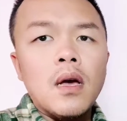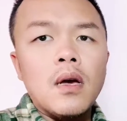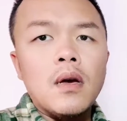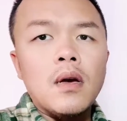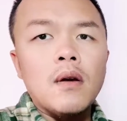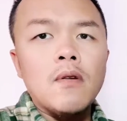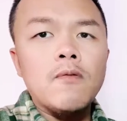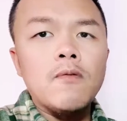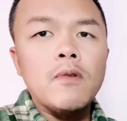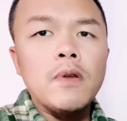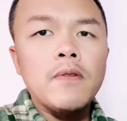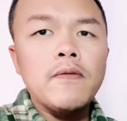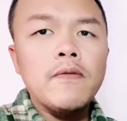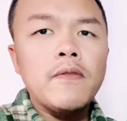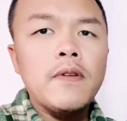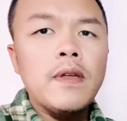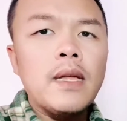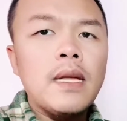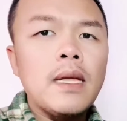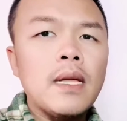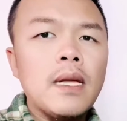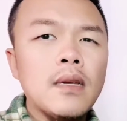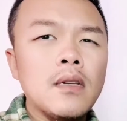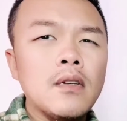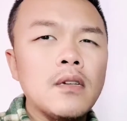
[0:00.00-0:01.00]
with
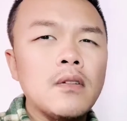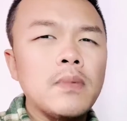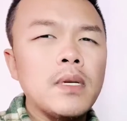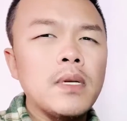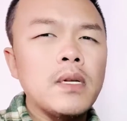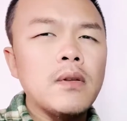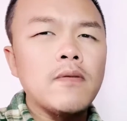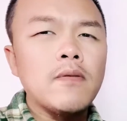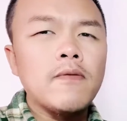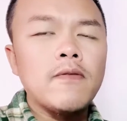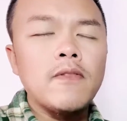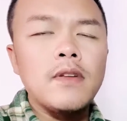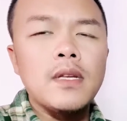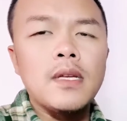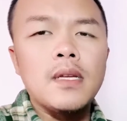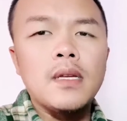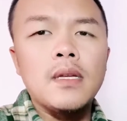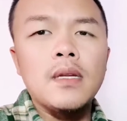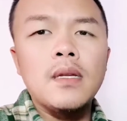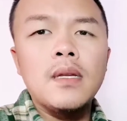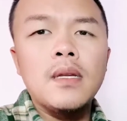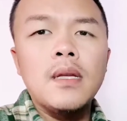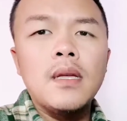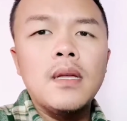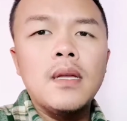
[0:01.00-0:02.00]
a little bit of a
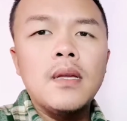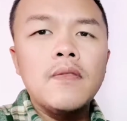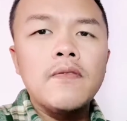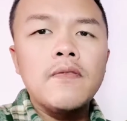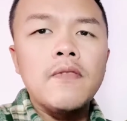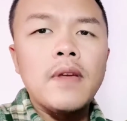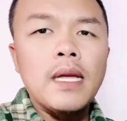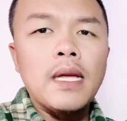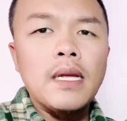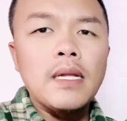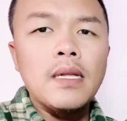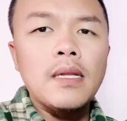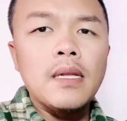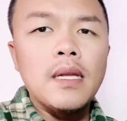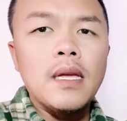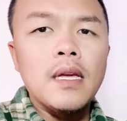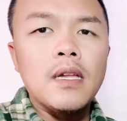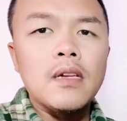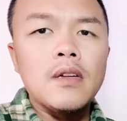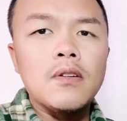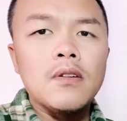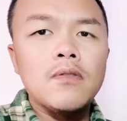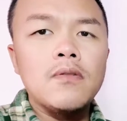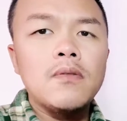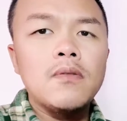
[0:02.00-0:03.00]
faint
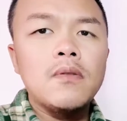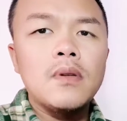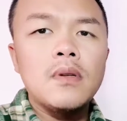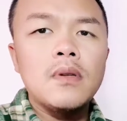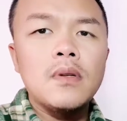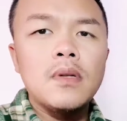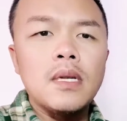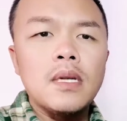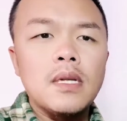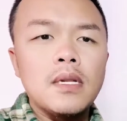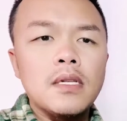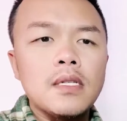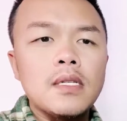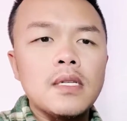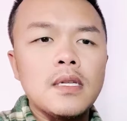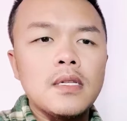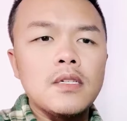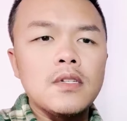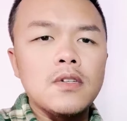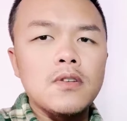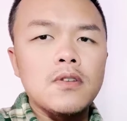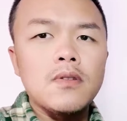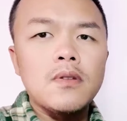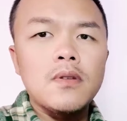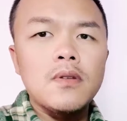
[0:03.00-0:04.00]
yellow in the
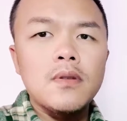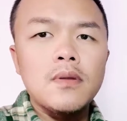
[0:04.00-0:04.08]
center.